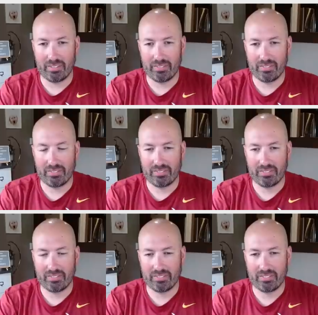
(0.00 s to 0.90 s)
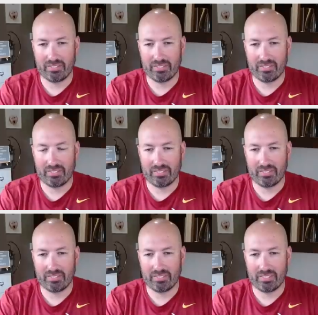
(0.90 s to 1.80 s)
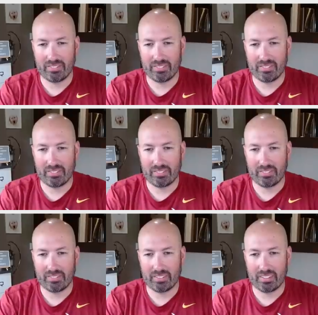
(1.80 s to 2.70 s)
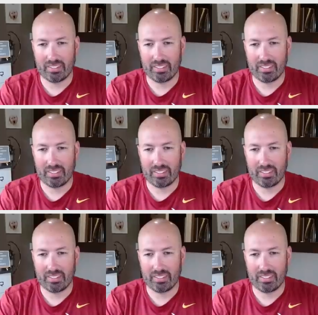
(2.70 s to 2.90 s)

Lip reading: (silence)